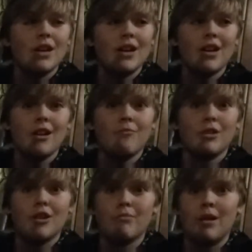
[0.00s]
Aha,
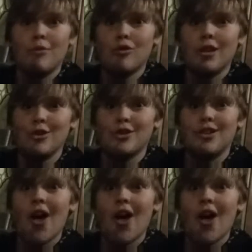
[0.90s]
but Obama nation.